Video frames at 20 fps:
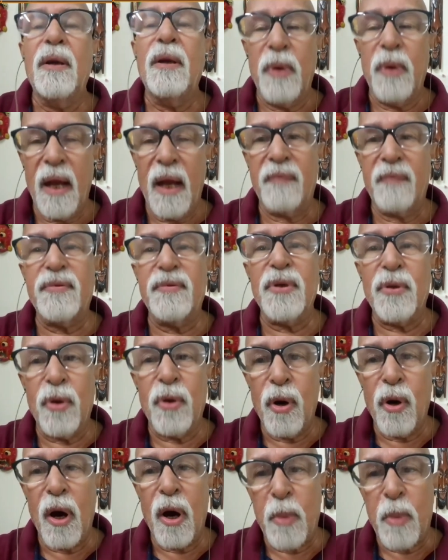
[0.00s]
will have to
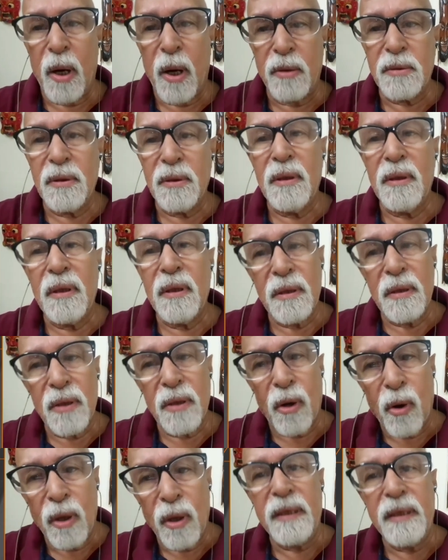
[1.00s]
go about
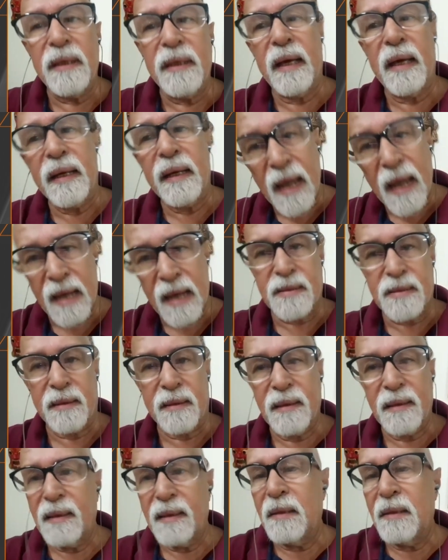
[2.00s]
holding an election.